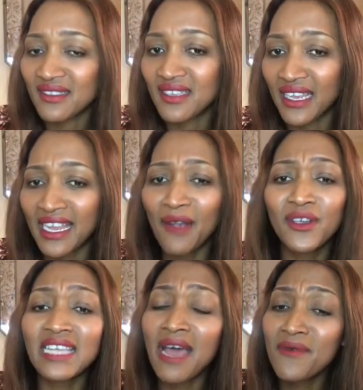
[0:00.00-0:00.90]
thing clear?
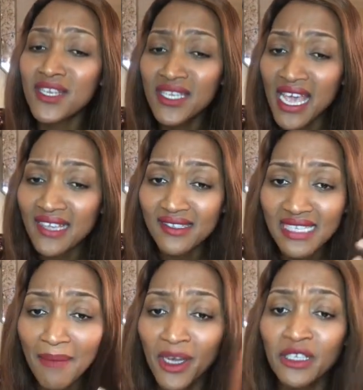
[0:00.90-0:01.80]
Because I see
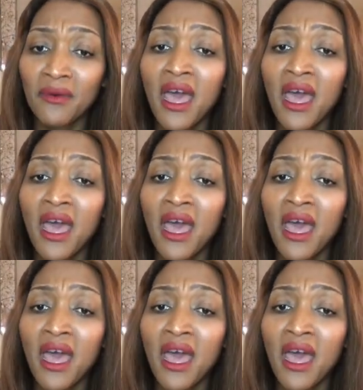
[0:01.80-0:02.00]
about